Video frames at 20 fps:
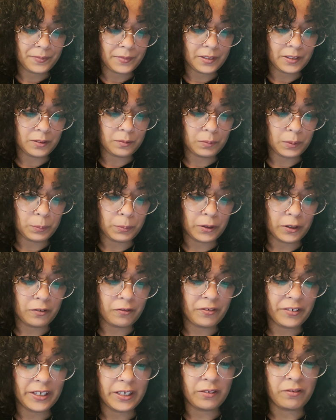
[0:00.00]
You know, people are
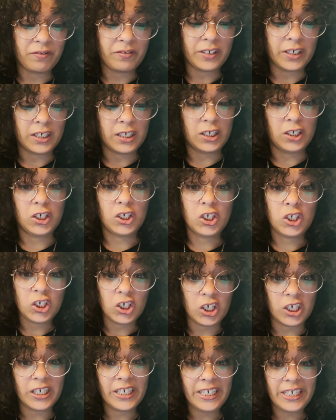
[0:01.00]
afraid of fucking
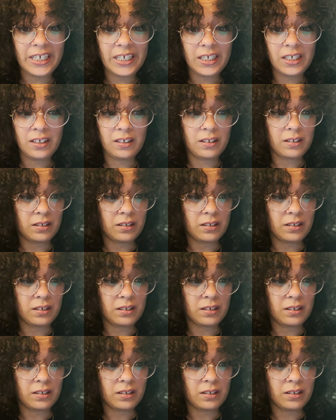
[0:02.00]
Chucky.